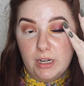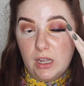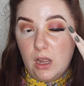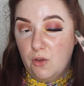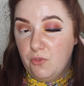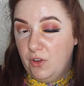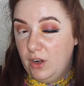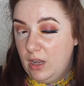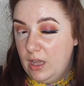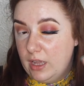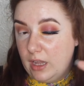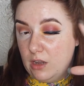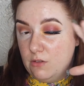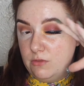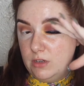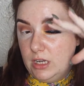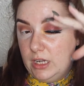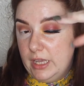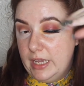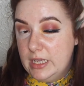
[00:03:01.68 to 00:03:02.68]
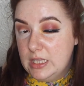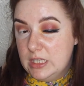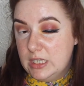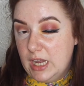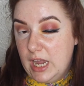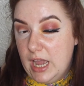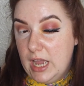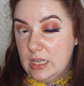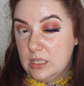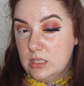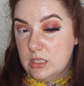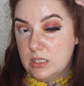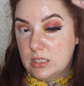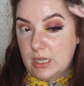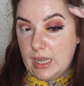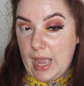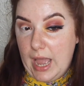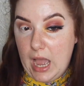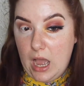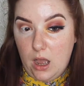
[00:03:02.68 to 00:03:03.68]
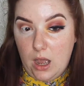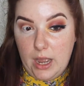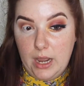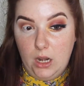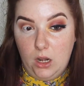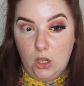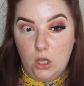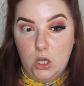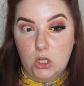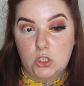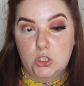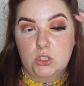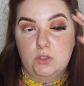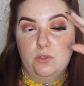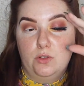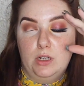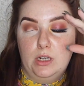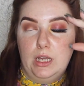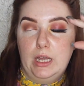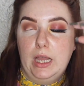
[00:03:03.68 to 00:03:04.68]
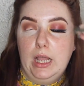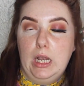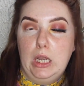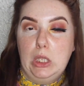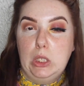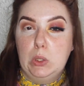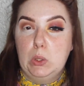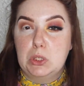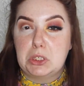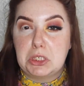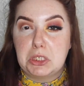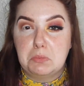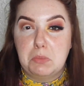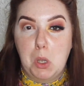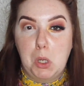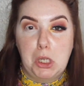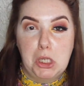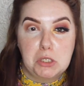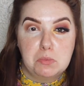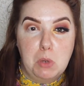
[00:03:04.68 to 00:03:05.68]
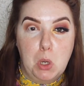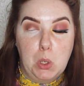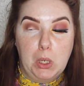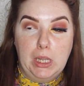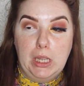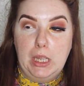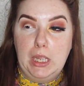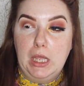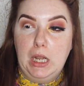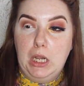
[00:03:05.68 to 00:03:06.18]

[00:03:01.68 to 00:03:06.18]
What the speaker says: going for like a really intense cat eye look, just for like a little smoky,